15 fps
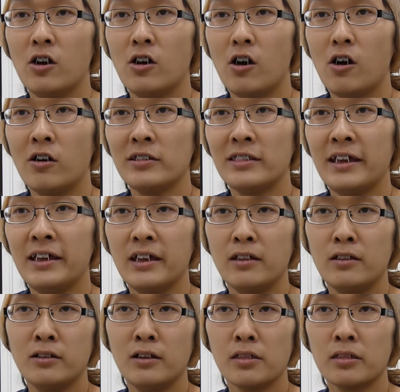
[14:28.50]
all day in
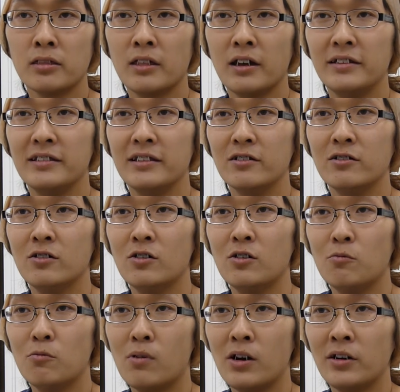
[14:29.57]
the sun,
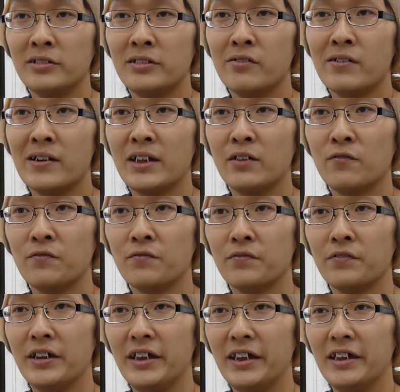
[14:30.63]
wandering
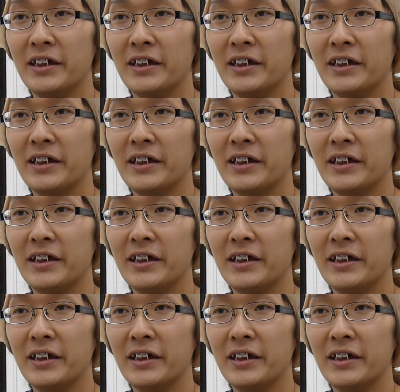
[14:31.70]
free.